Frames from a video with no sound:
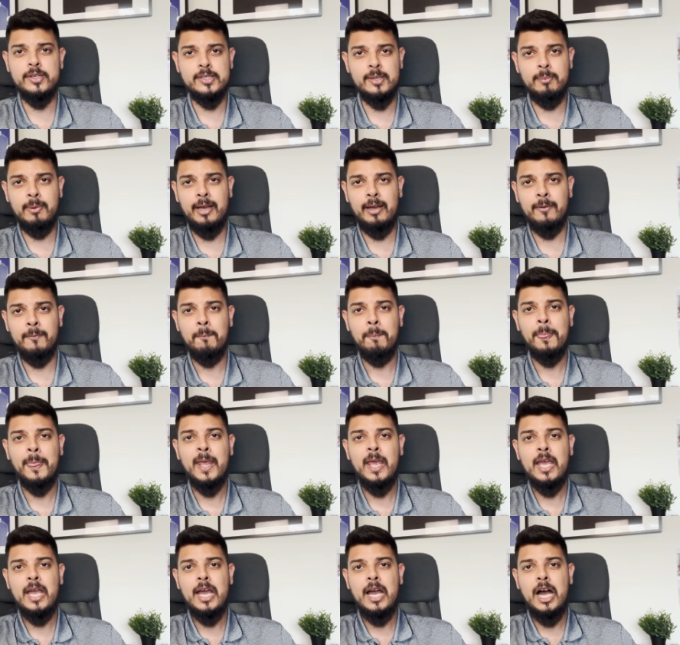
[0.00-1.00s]
about
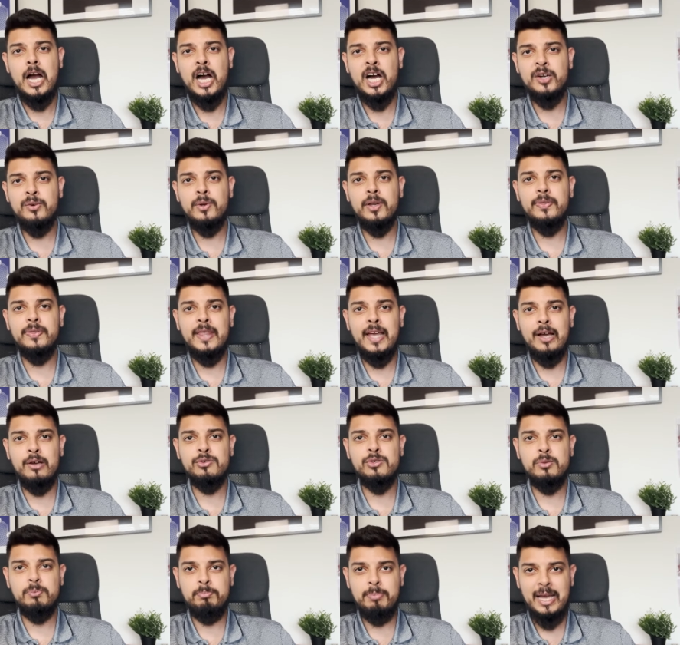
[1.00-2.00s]

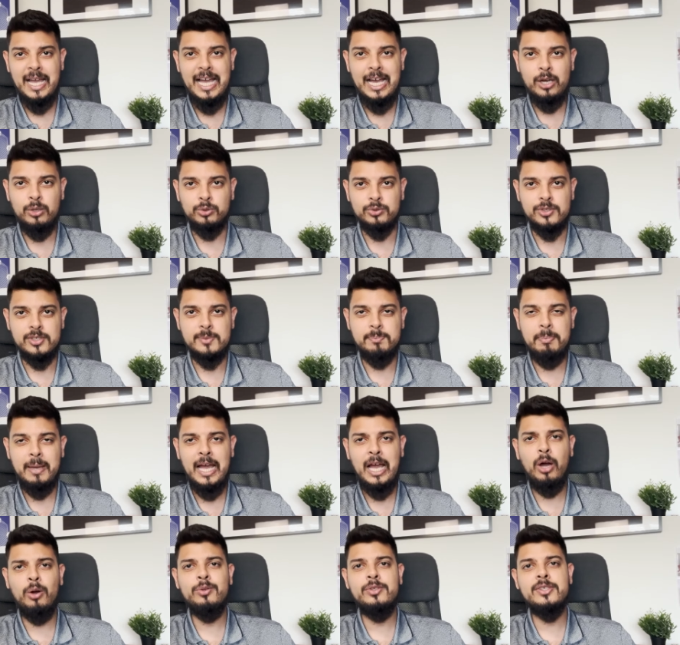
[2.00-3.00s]
100,000 pounds.
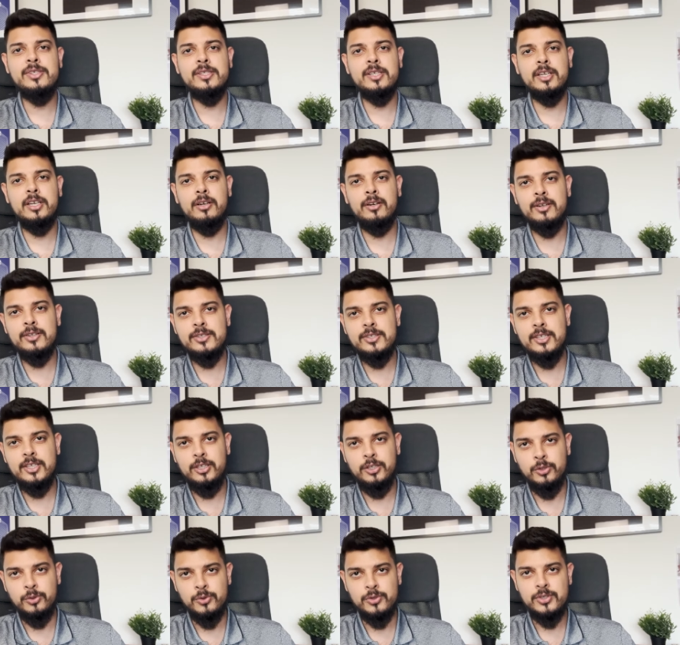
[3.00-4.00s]
Pounds is the currency
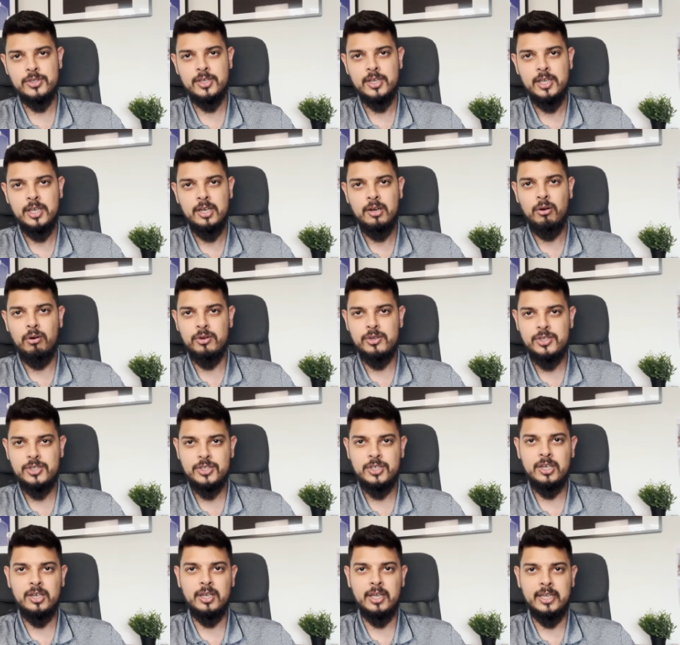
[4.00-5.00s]
used, or
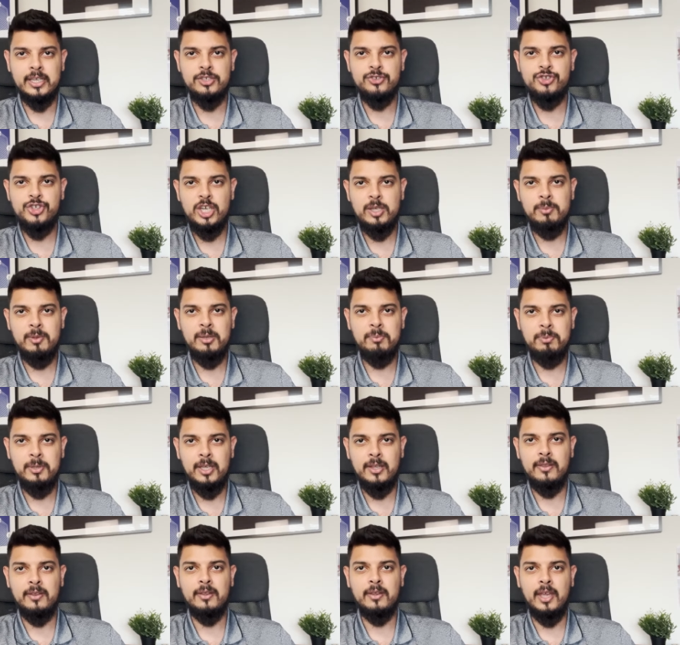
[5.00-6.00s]
sterling,
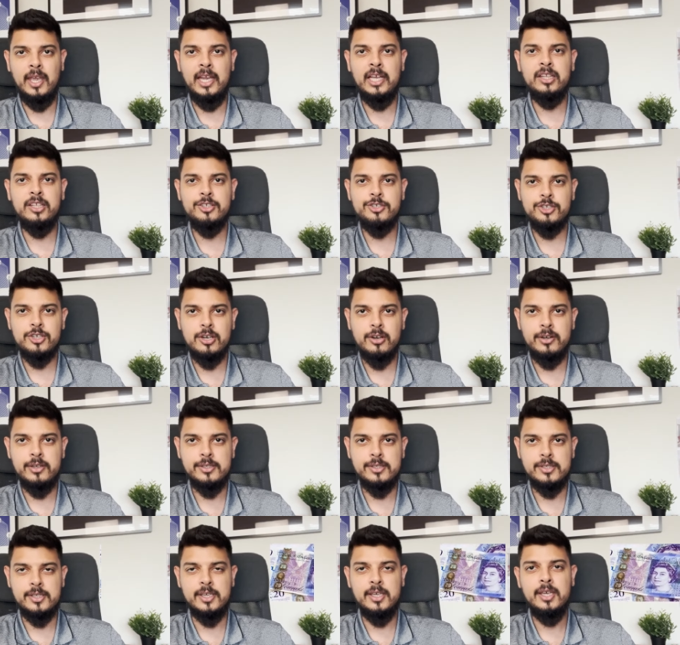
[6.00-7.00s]
GBP, the English
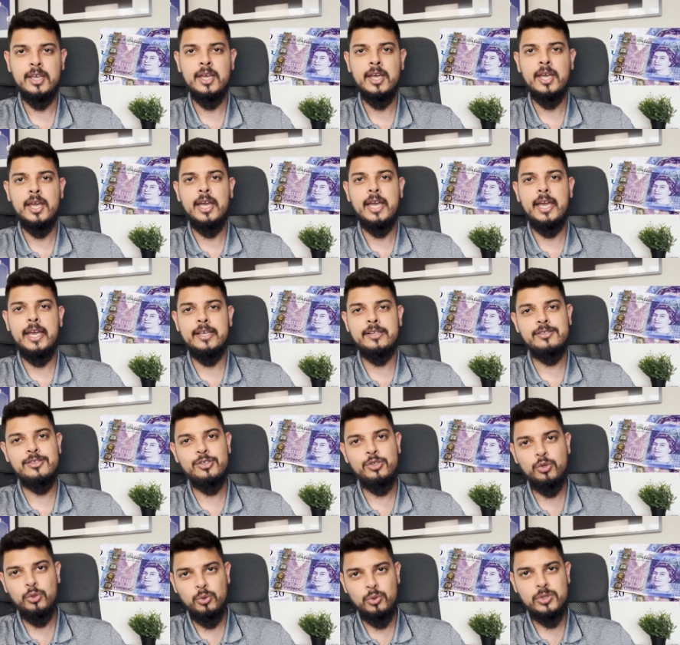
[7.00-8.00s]
currency, is
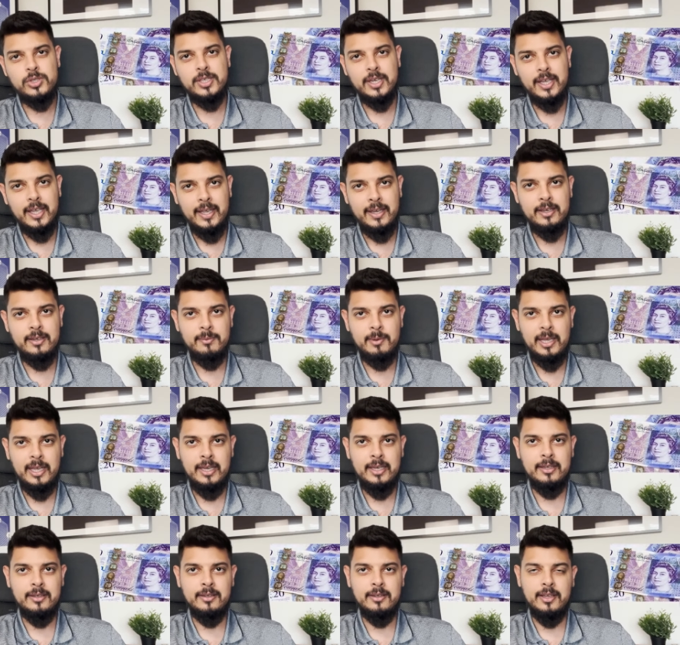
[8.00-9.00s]
used in,
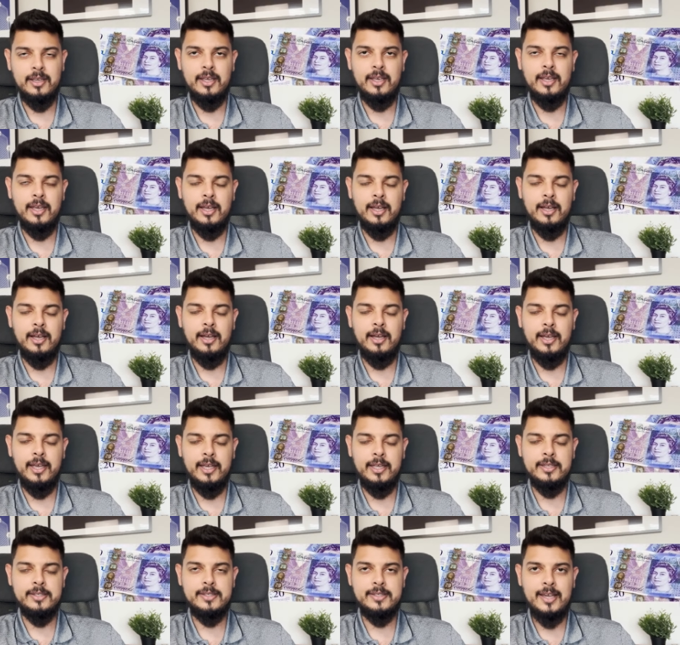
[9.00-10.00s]
in, uh,
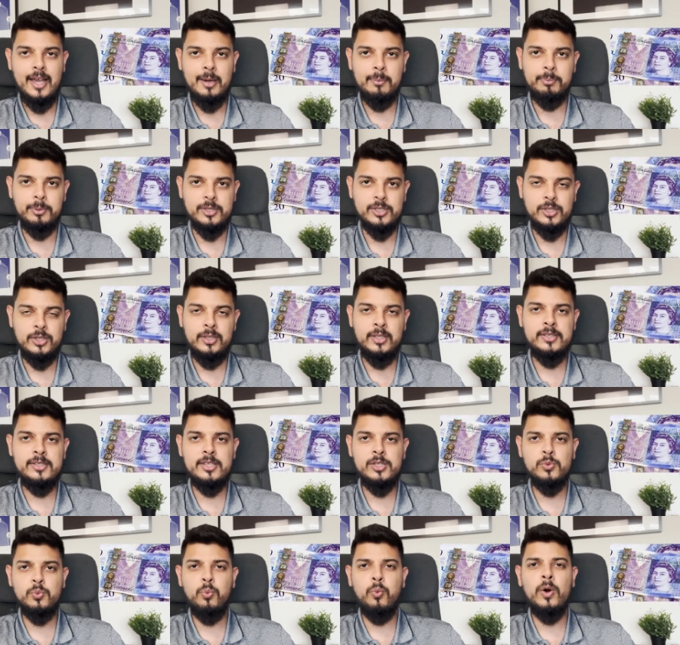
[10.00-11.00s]
in Cyprus. This
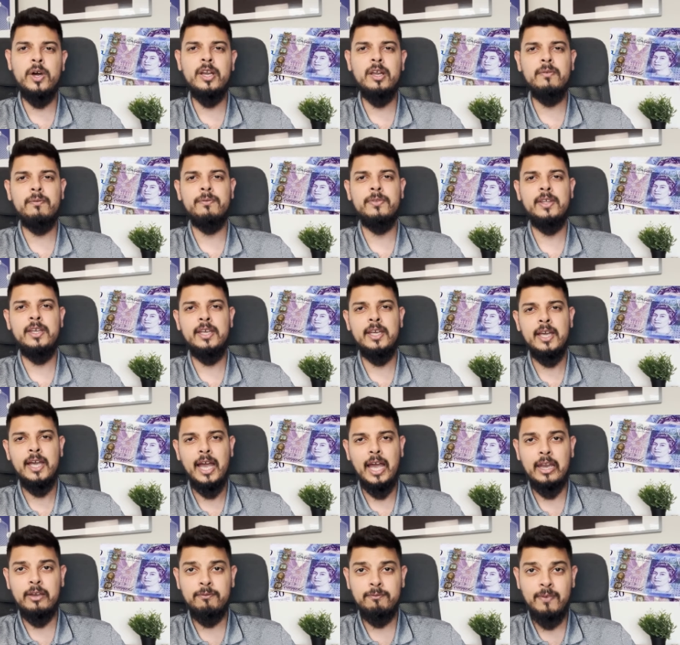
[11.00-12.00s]
is one of the
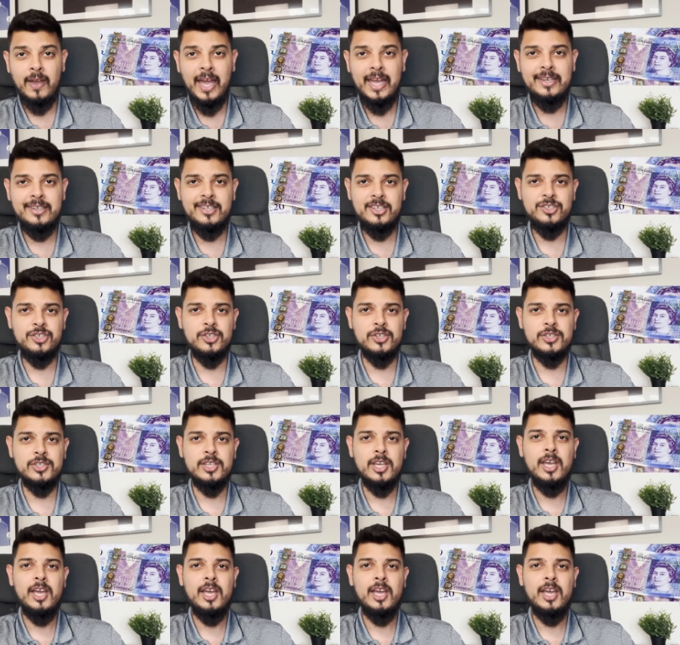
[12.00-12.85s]
advantages